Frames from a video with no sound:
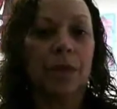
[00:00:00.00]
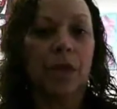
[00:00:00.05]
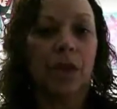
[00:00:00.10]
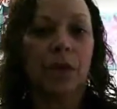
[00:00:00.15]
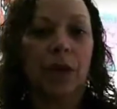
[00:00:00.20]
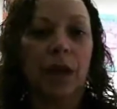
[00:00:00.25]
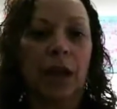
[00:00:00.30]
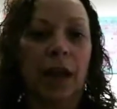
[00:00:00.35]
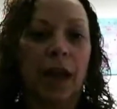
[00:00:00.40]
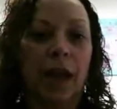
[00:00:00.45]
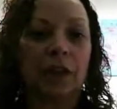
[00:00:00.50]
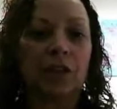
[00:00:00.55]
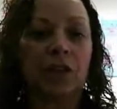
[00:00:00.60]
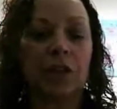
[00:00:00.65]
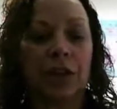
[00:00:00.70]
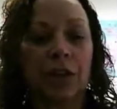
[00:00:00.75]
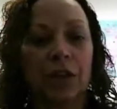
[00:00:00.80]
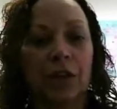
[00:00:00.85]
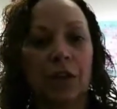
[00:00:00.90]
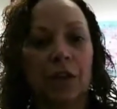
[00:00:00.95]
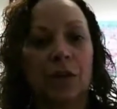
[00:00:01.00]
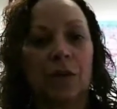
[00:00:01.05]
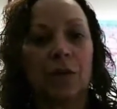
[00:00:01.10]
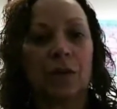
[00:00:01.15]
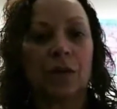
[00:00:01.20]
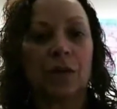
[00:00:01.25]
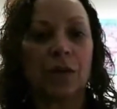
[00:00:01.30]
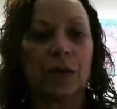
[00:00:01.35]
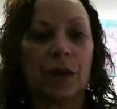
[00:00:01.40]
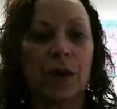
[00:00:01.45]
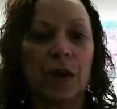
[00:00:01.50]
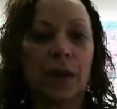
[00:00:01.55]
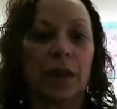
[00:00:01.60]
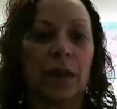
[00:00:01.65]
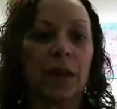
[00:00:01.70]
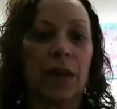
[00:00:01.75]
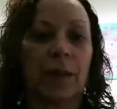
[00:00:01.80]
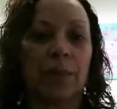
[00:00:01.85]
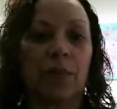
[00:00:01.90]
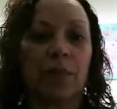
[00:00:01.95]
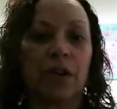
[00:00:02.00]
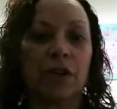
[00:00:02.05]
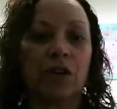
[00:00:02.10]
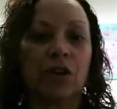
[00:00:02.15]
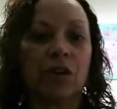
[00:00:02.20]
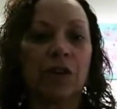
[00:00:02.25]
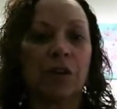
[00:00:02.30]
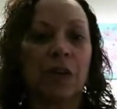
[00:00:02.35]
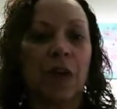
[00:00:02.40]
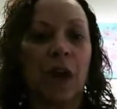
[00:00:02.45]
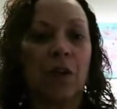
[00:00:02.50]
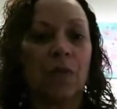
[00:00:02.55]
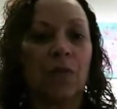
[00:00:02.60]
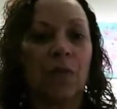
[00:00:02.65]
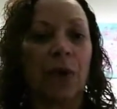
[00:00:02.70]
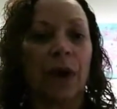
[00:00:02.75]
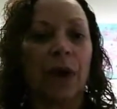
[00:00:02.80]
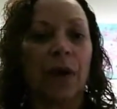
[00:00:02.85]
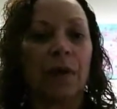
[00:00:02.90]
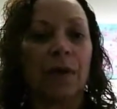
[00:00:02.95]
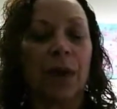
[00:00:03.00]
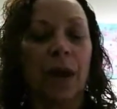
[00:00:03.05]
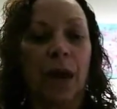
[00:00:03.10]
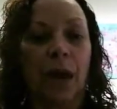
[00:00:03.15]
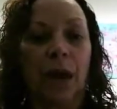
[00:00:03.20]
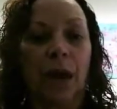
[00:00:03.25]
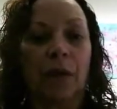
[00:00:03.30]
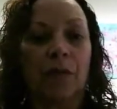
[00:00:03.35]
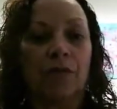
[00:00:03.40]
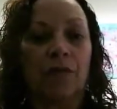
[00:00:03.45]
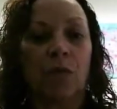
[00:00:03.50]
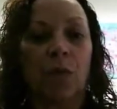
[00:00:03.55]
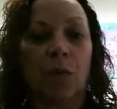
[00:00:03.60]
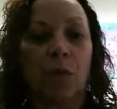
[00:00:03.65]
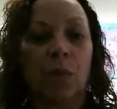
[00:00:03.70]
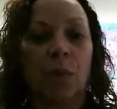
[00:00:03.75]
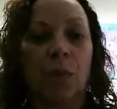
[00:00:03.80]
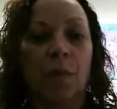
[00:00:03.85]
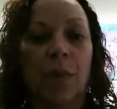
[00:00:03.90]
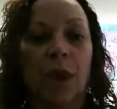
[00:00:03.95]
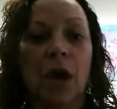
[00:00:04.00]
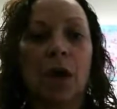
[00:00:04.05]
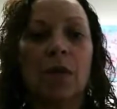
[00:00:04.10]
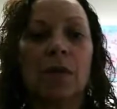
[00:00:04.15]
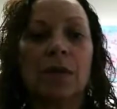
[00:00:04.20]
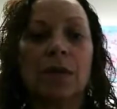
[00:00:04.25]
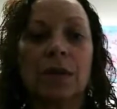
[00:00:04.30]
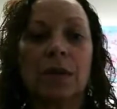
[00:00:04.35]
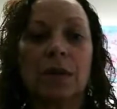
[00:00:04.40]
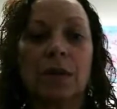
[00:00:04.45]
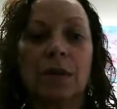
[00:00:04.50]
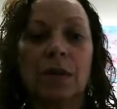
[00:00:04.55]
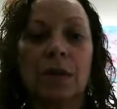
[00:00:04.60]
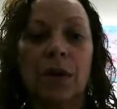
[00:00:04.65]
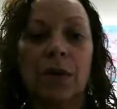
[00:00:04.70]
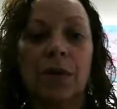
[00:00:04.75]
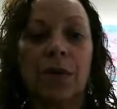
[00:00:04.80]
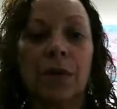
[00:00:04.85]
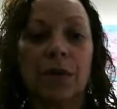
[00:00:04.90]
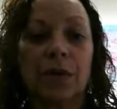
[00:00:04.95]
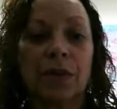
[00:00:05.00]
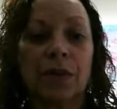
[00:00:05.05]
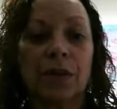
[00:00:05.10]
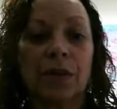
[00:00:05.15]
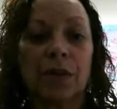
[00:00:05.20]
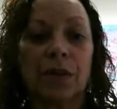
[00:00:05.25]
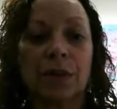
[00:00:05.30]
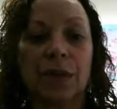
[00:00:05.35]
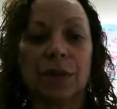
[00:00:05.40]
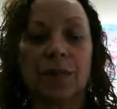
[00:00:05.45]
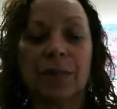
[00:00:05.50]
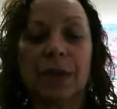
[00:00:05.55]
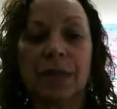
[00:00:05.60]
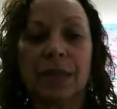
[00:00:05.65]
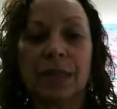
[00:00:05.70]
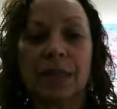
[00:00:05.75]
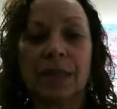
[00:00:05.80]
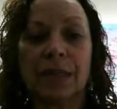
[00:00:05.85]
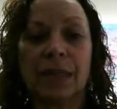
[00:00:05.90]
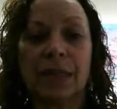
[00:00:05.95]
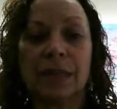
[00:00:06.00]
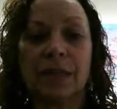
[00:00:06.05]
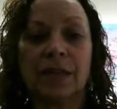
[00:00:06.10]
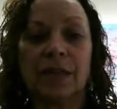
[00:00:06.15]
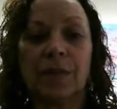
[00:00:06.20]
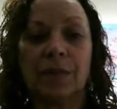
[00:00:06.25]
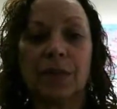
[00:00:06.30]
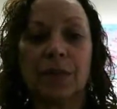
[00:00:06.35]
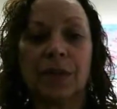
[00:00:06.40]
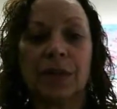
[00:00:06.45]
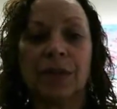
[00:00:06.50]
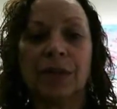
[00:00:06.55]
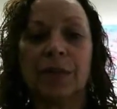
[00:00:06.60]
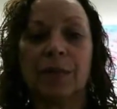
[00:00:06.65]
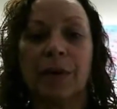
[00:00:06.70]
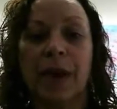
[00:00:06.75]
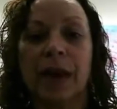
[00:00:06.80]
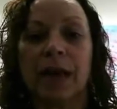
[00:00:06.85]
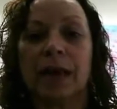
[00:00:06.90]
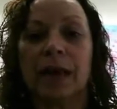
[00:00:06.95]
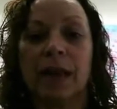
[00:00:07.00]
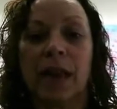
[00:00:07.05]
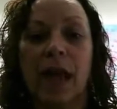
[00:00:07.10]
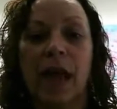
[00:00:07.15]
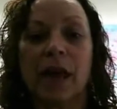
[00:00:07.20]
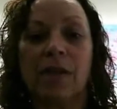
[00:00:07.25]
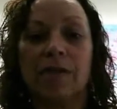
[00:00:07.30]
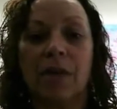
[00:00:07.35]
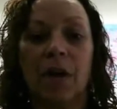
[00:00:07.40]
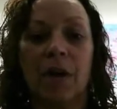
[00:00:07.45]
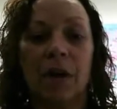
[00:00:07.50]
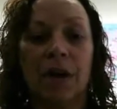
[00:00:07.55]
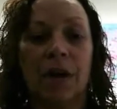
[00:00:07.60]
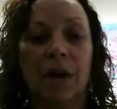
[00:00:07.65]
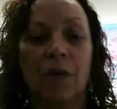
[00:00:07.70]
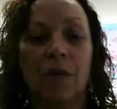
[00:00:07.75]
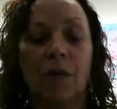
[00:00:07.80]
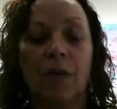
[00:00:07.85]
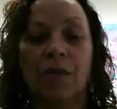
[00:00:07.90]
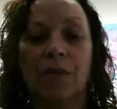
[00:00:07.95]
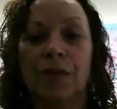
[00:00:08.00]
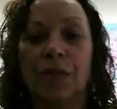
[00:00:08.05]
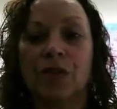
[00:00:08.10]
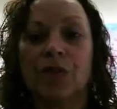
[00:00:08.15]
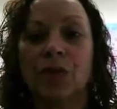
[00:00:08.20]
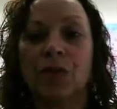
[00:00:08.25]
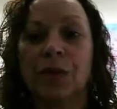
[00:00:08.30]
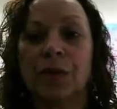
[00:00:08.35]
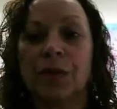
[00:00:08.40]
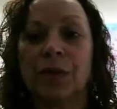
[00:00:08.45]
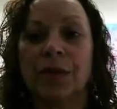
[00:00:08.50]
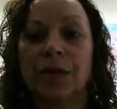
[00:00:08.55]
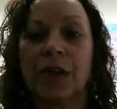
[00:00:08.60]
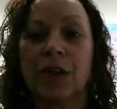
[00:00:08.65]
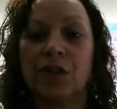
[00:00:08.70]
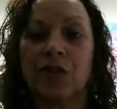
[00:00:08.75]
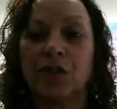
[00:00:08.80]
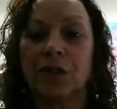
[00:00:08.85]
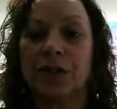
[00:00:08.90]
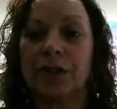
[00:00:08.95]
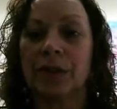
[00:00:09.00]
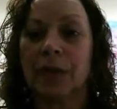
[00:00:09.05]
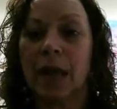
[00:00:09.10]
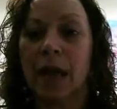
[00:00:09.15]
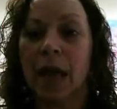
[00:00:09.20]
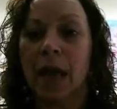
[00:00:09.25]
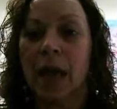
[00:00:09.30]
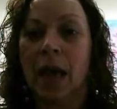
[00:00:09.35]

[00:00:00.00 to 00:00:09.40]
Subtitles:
You can actually use collaboration software for remote learners using PCs to participate in live audio or visual discussions.